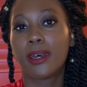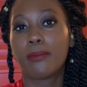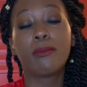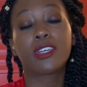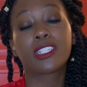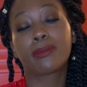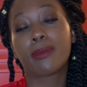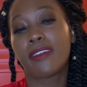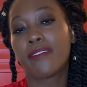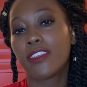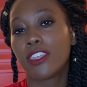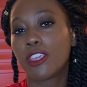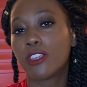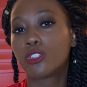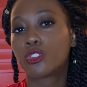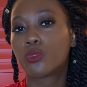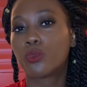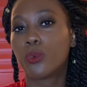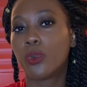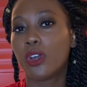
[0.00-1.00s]
Most of my
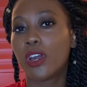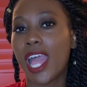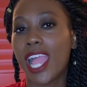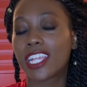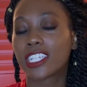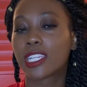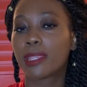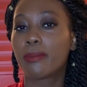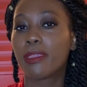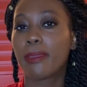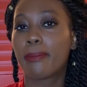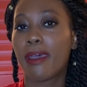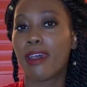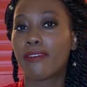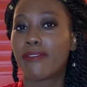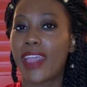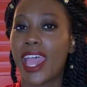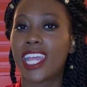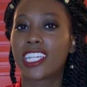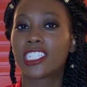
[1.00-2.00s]
videos will actually be
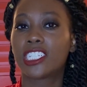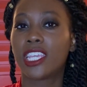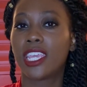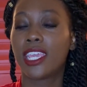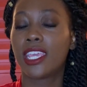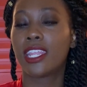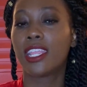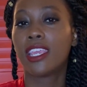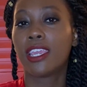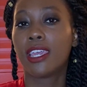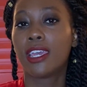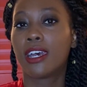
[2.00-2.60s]
about fashion.